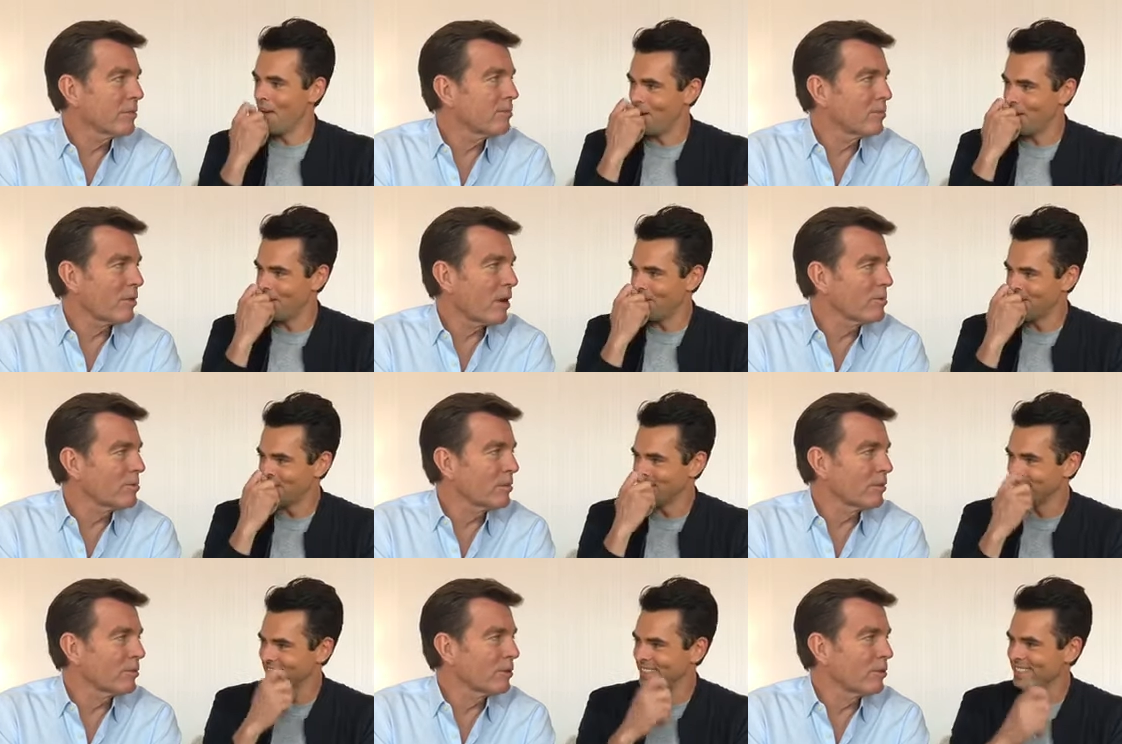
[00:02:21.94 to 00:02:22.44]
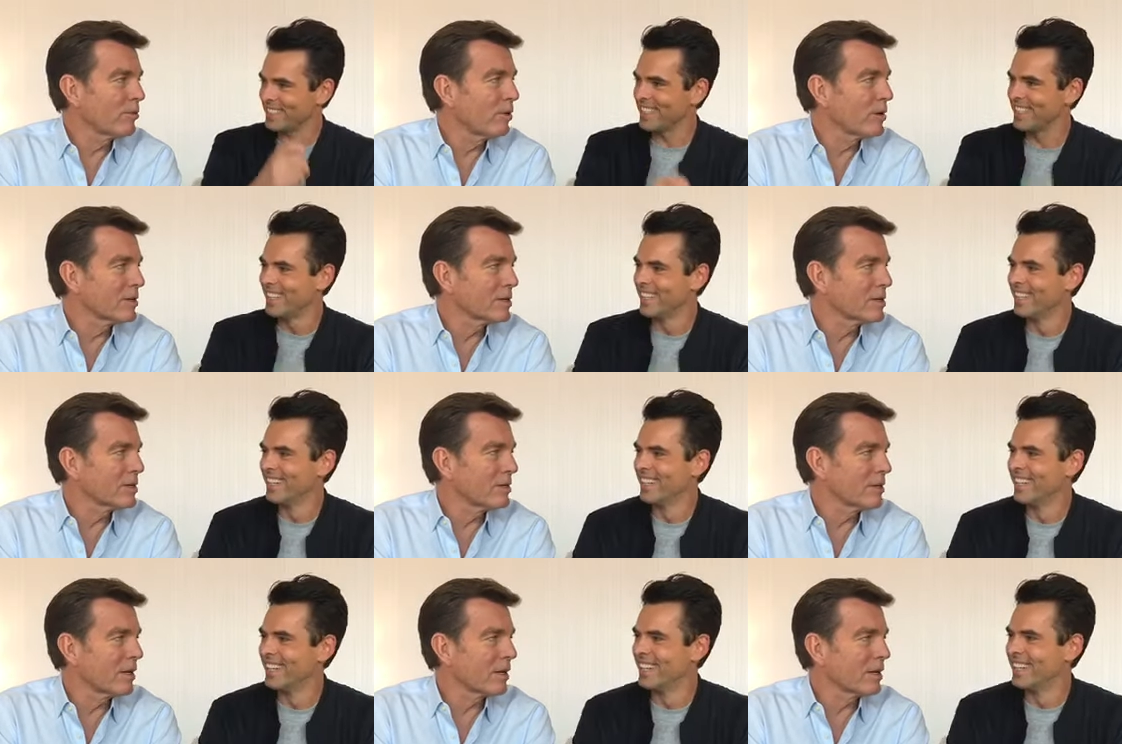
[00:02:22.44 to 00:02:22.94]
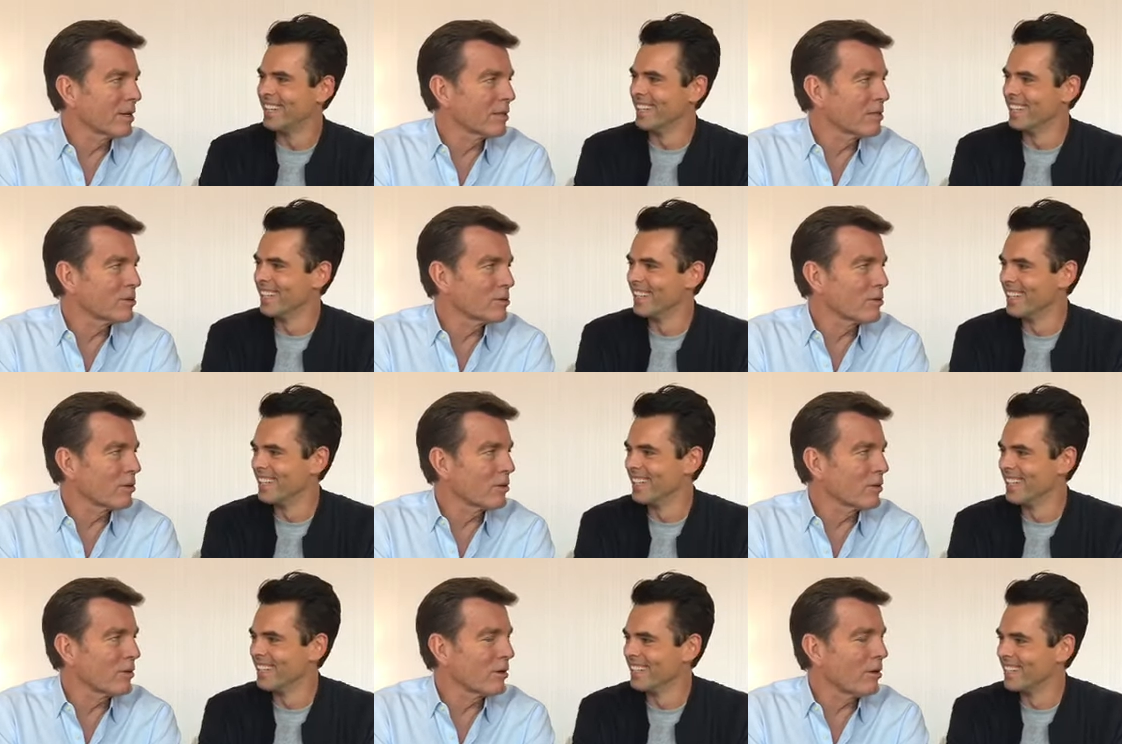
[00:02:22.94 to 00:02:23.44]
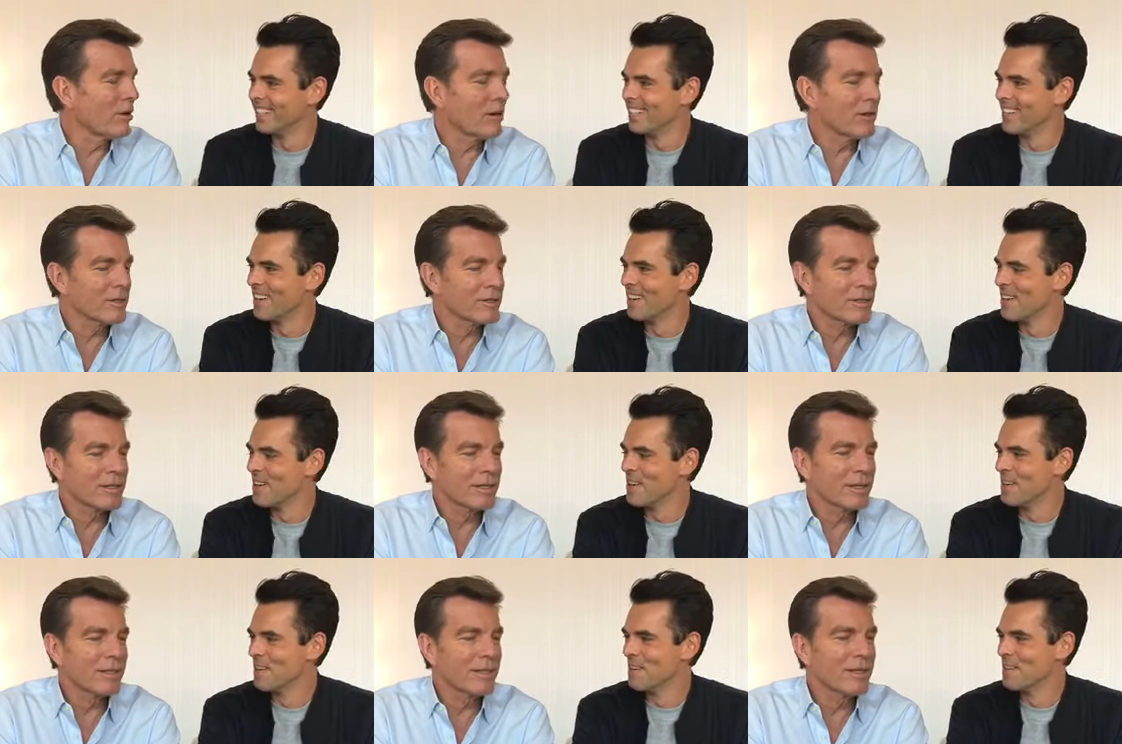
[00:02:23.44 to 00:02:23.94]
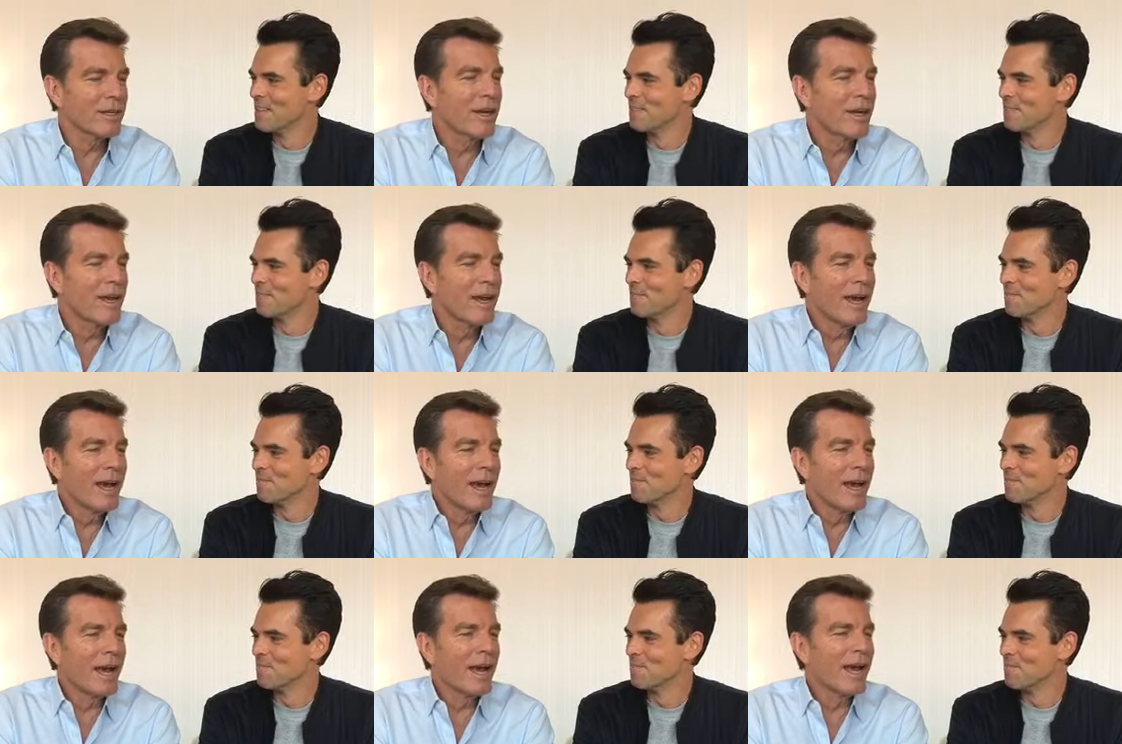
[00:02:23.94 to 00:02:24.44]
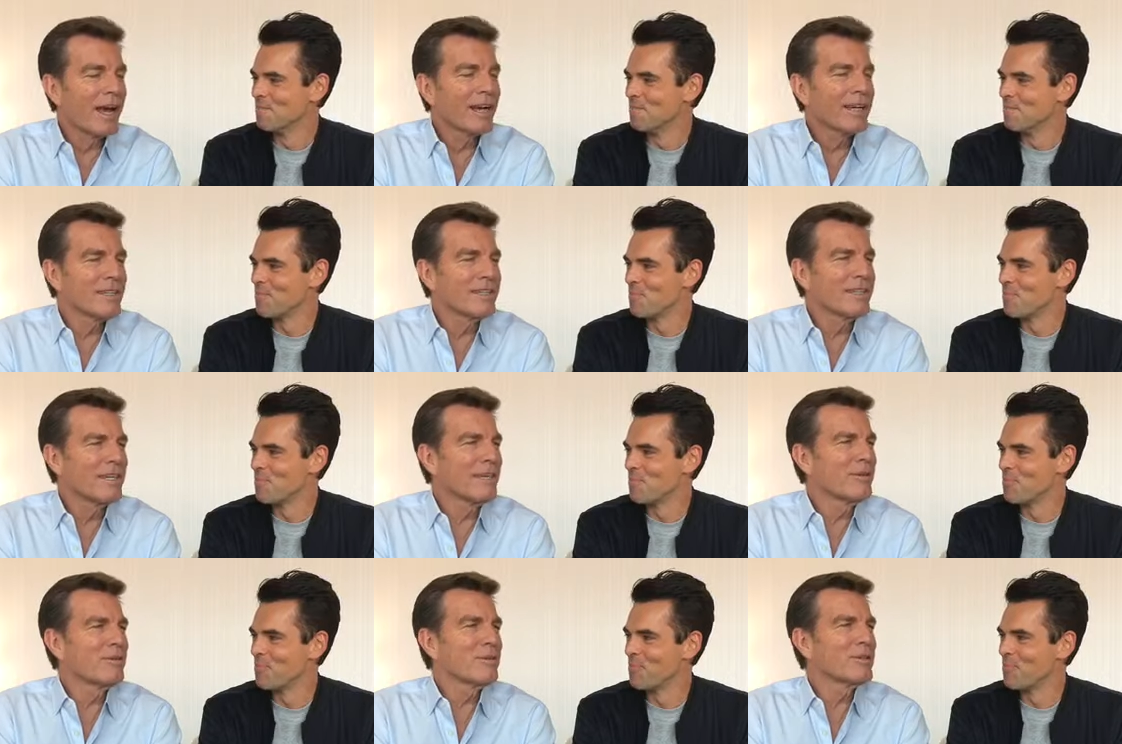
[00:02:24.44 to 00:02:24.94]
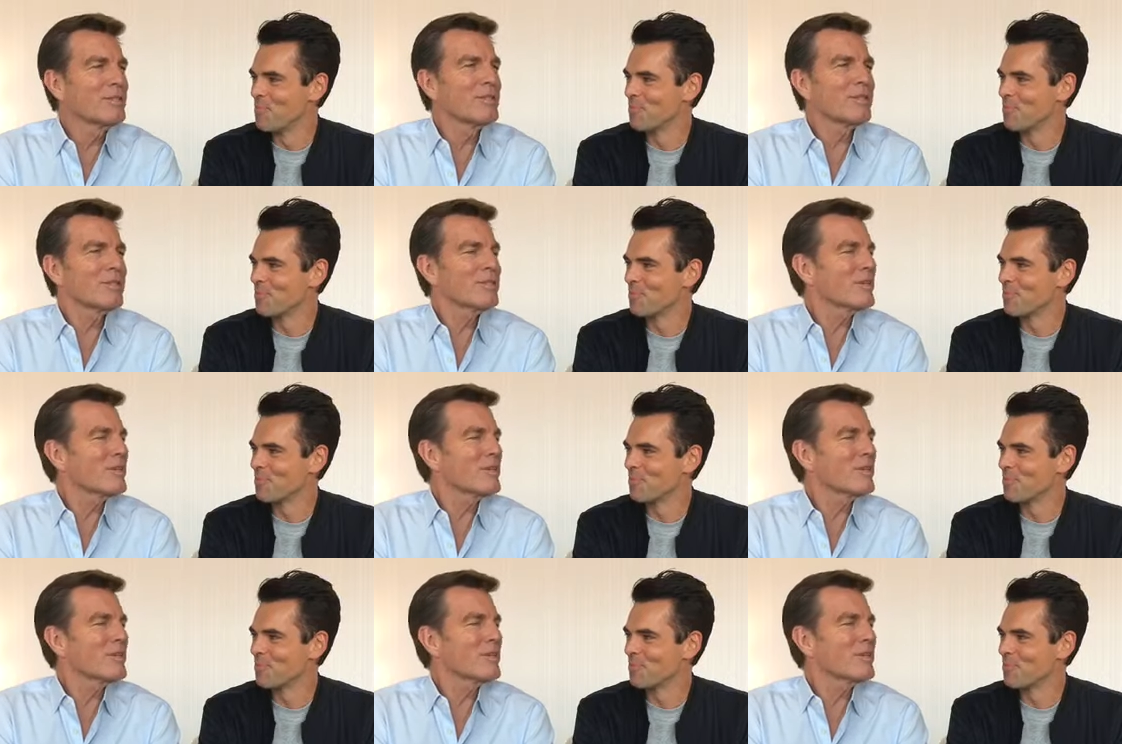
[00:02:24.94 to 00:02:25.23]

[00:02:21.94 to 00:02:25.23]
Speaker 1: oh, probably really? wasn't Douglas or Austin, and he was just